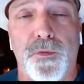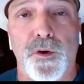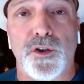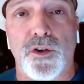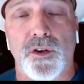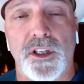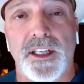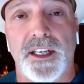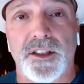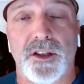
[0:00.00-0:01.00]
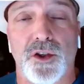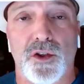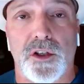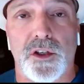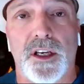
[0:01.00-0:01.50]
first on the list
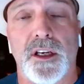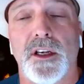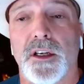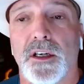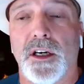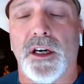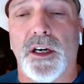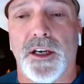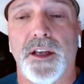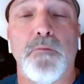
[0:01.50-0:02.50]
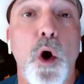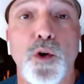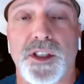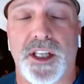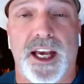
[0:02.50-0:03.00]
usually, in
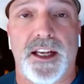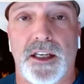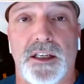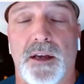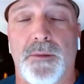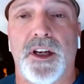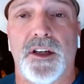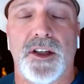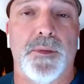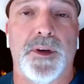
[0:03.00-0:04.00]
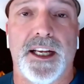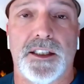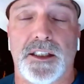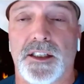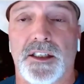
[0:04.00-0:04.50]
most cases. I mean, in some
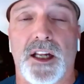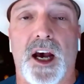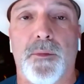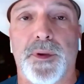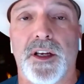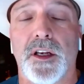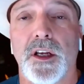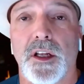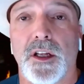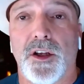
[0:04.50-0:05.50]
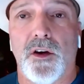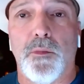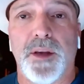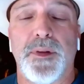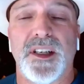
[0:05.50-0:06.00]
cases it's not, but
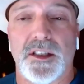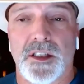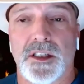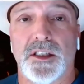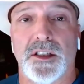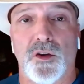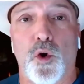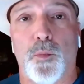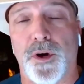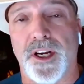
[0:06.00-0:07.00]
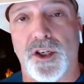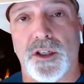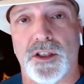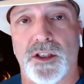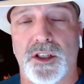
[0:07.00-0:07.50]
big businesses and
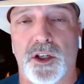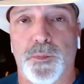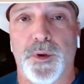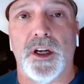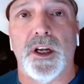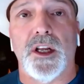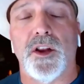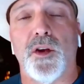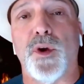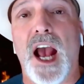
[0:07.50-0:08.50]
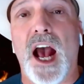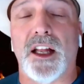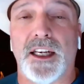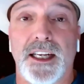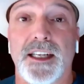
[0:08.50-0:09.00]
corporations and such. But the
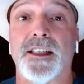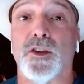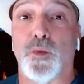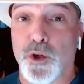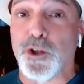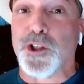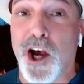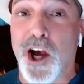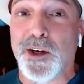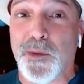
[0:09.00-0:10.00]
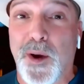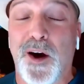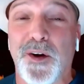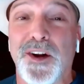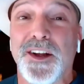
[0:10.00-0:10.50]
reality is when you're talking
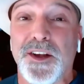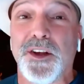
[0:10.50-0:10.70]
about,